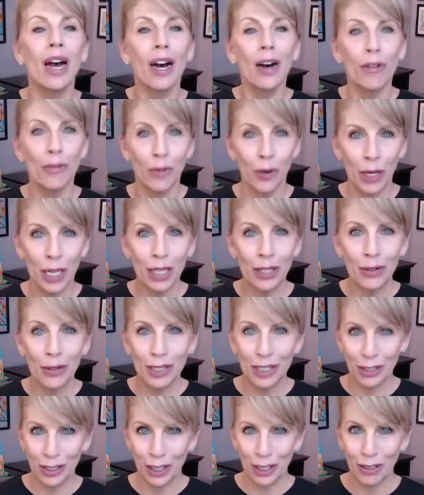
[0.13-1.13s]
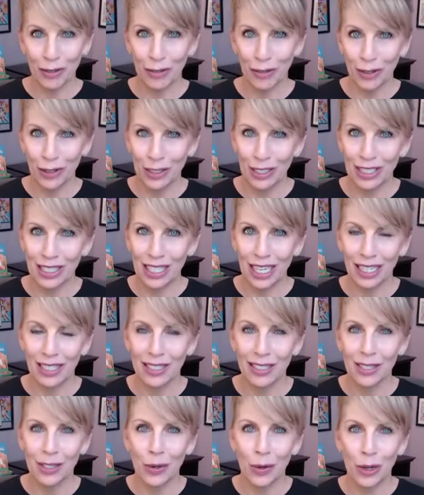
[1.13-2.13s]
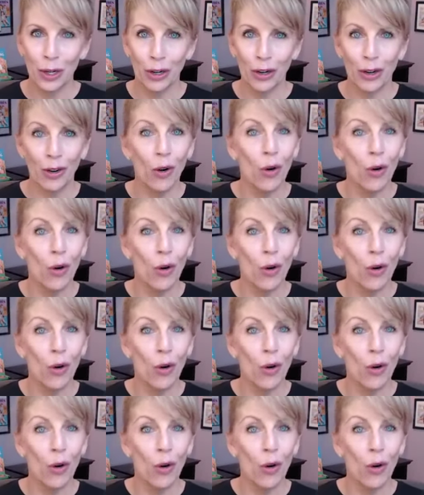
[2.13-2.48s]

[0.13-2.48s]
avoidant restrictive food intake disorder